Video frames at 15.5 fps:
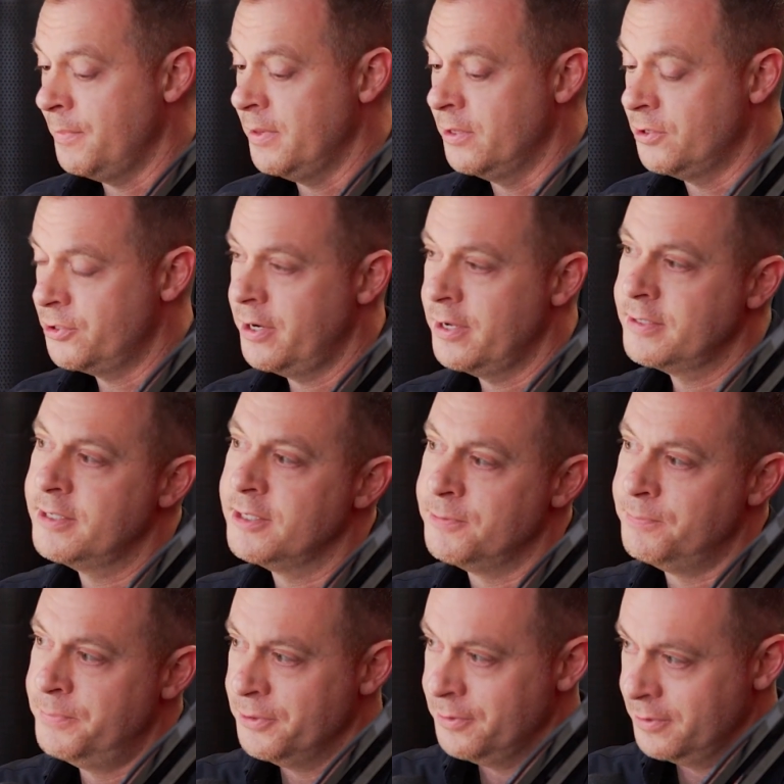I mean, the trust is
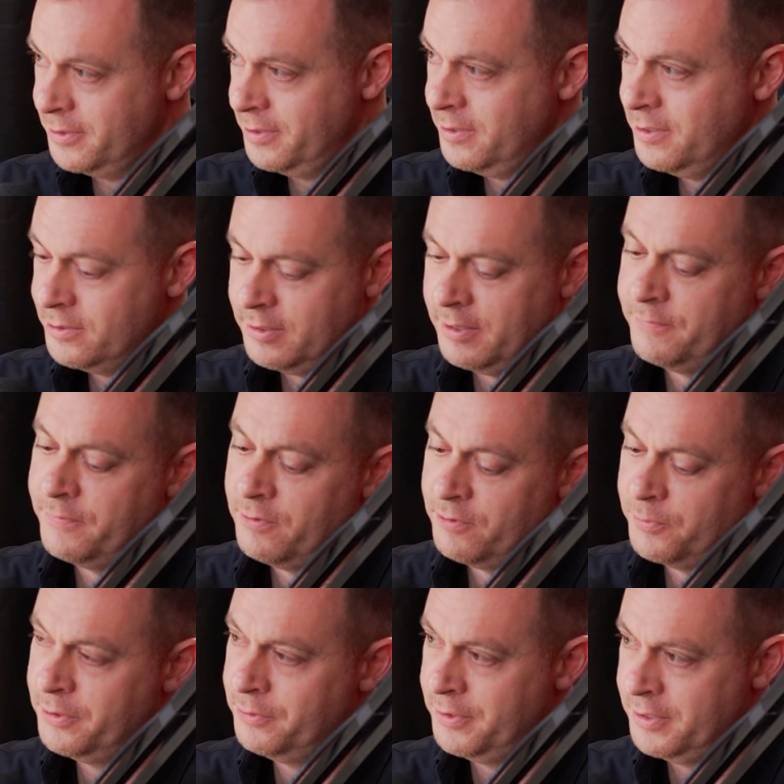built, so that
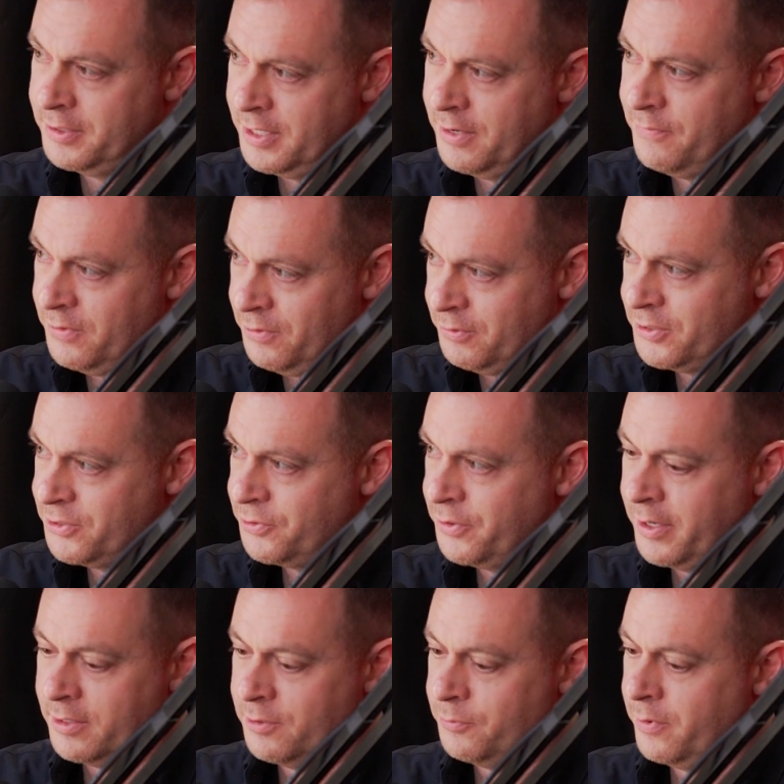vulnerability is giving you
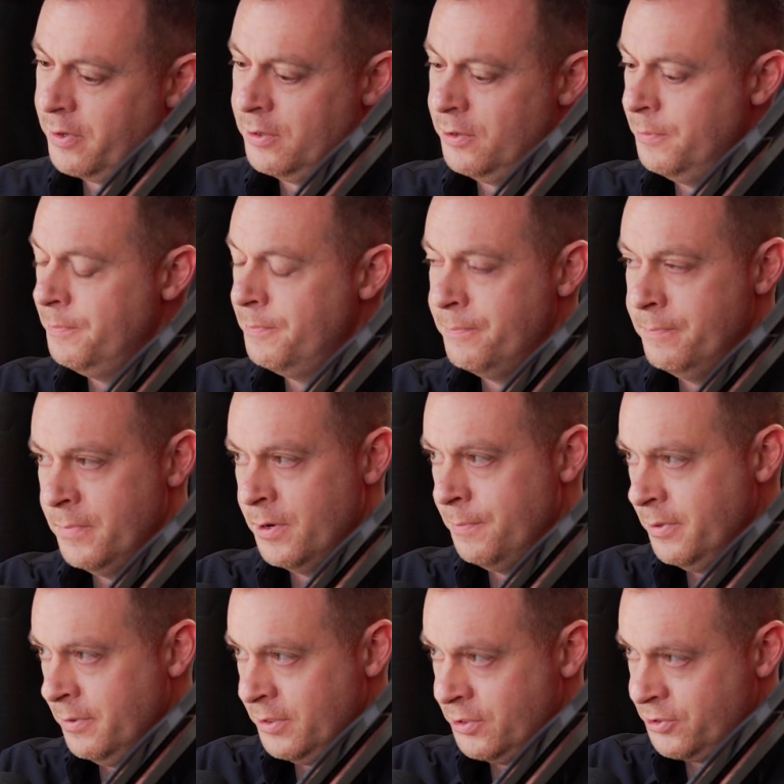strength to where you're
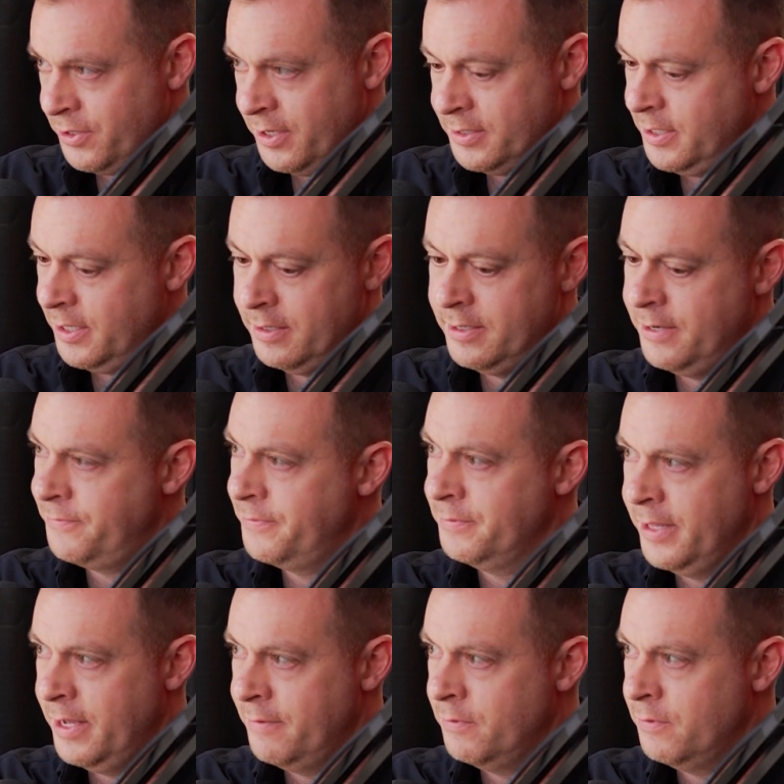building trust at a
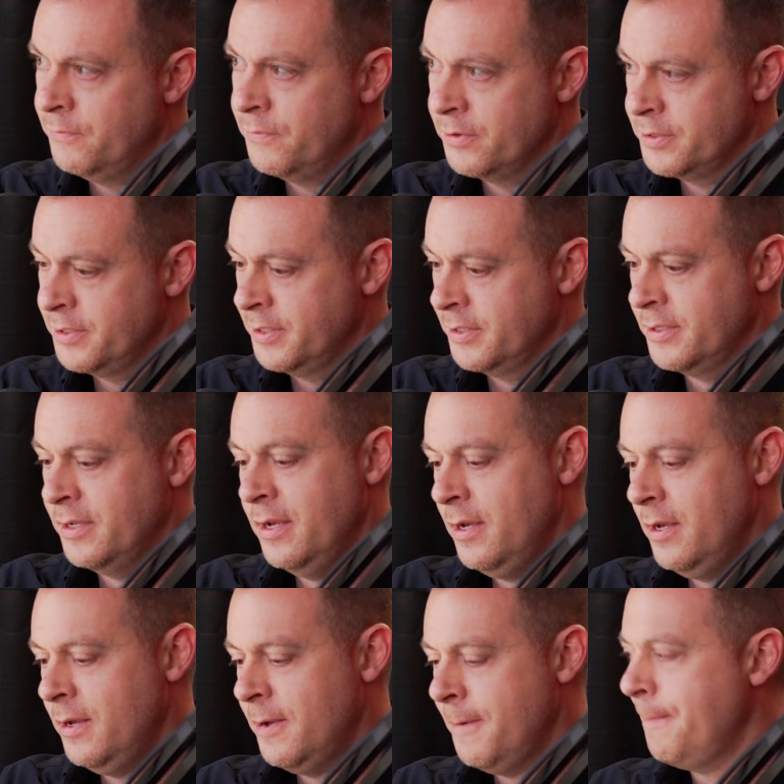different level versus
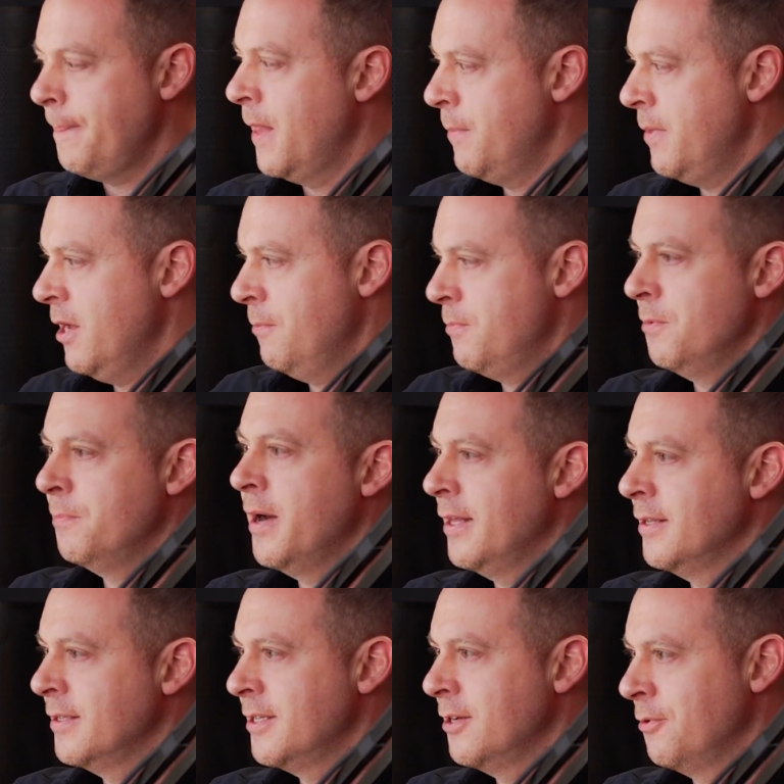let me help you
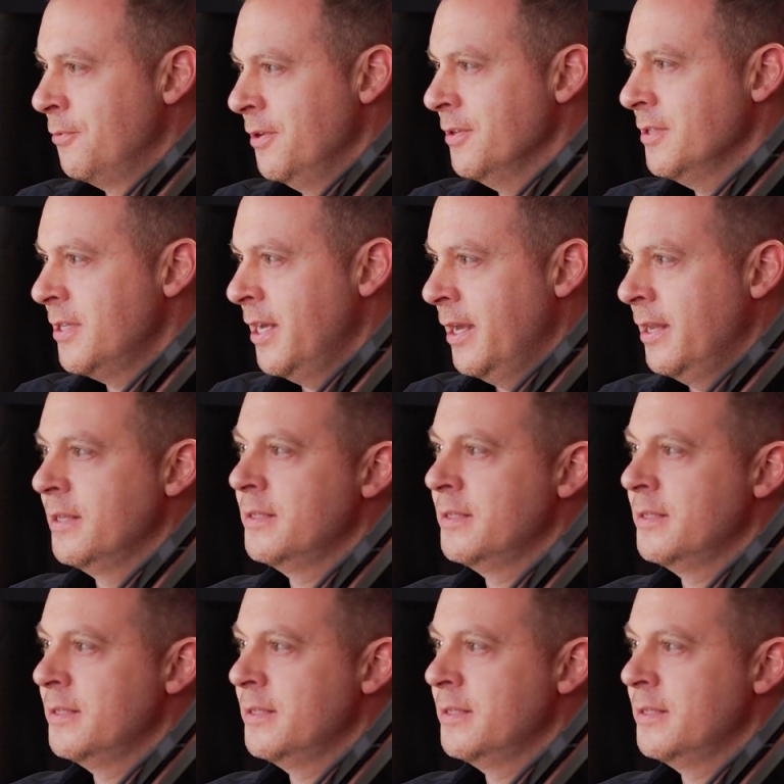buy and sell real estate.